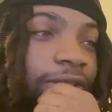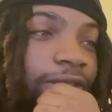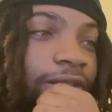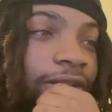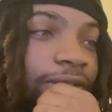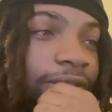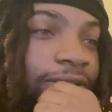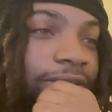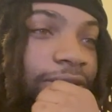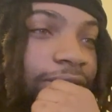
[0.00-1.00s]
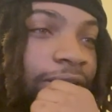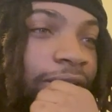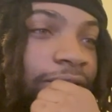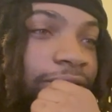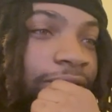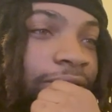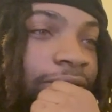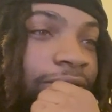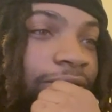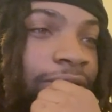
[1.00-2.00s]
Look at him, he looking sad as
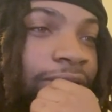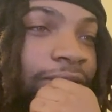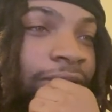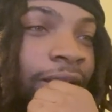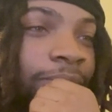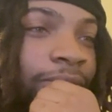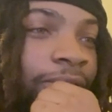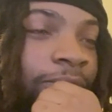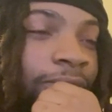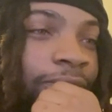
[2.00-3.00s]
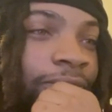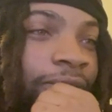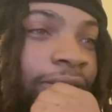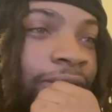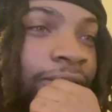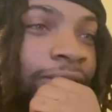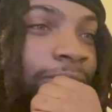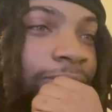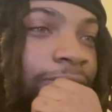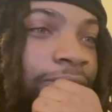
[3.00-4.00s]
hell. She's just yapping her motherfucking
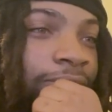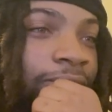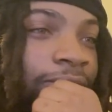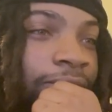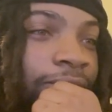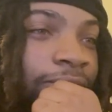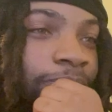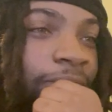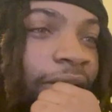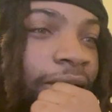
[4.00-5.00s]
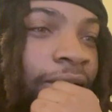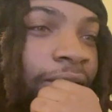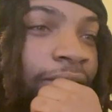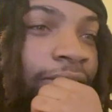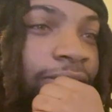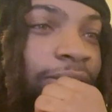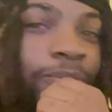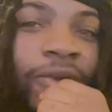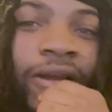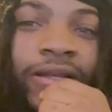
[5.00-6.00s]
lips, mad. She
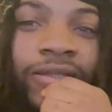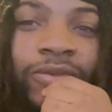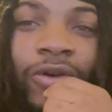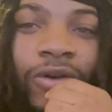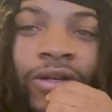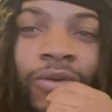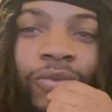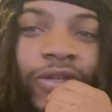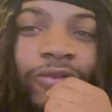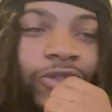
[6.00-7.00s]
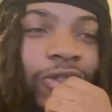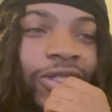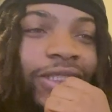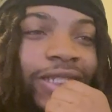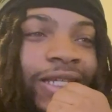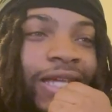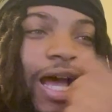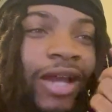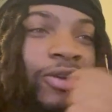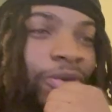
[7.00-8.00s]
probably just woke up withdrawing. She ain't
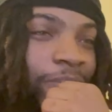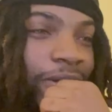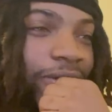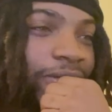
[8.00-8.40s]
hot no more.